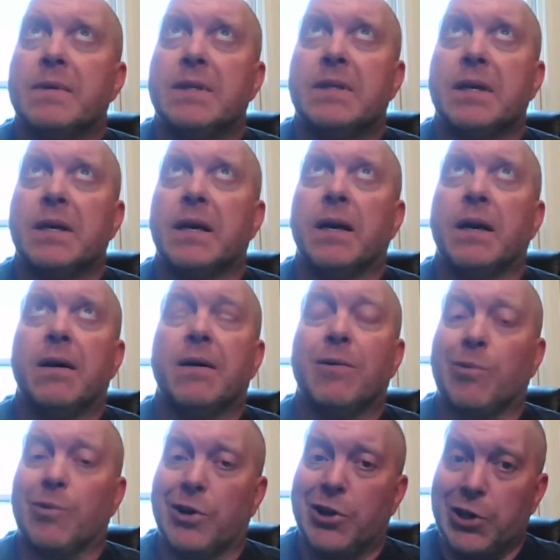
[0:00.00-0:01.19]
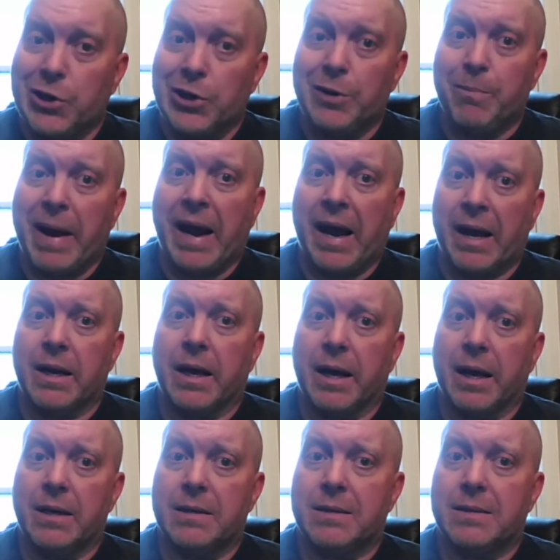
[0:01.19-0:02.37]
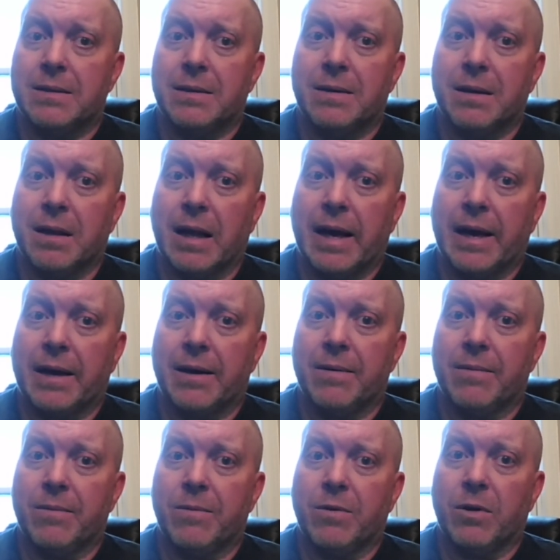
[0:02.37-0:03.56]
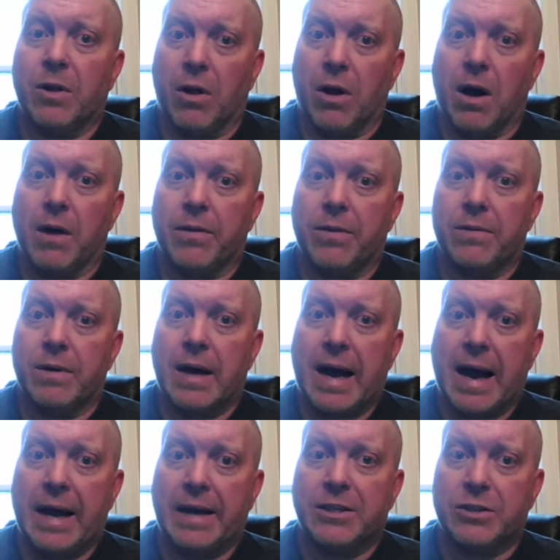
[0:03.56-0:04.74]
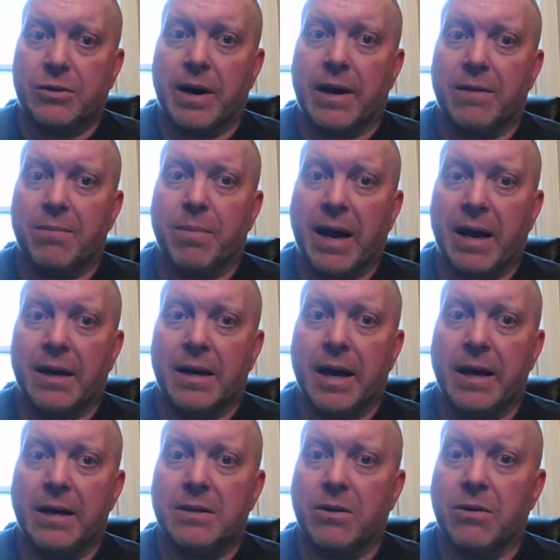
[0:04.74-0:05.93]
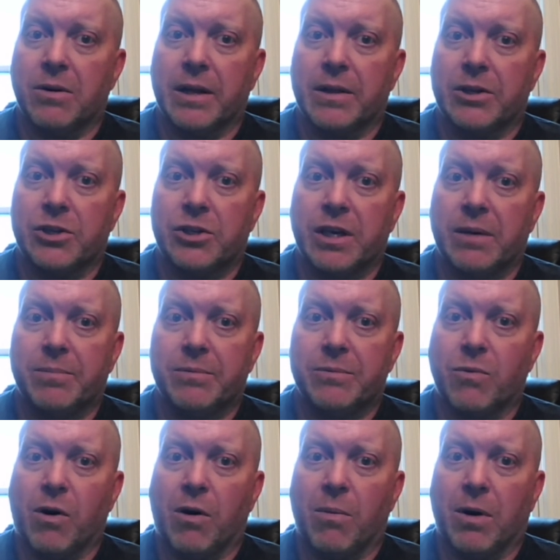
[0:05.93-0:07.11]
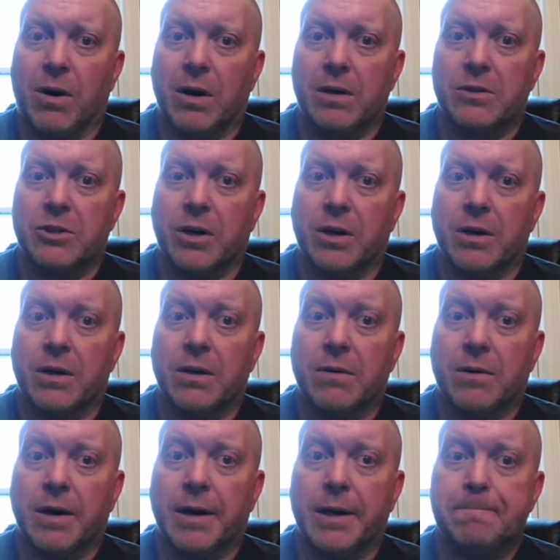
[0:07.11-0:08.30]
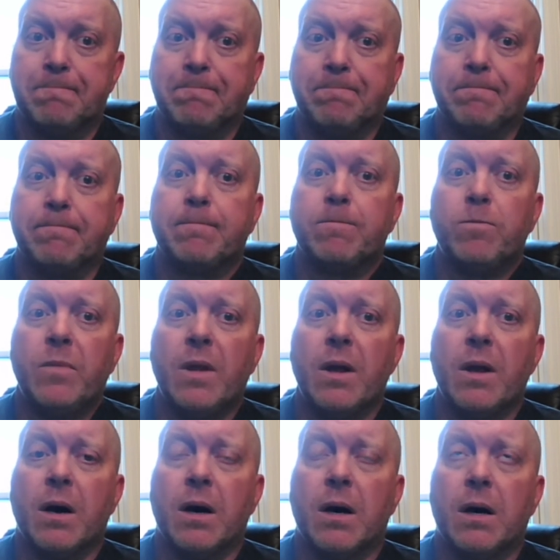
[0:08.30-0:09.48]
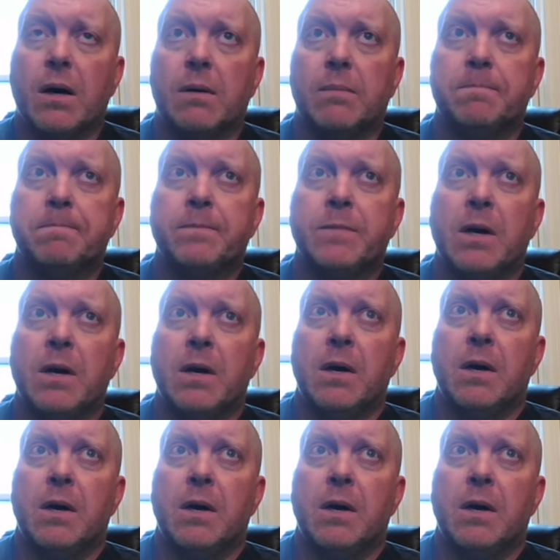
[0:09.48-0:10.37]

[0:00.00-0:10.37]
let me see, good band aids like cloth, high strength band aids. Don't get cheap Walmart junk, right? Um,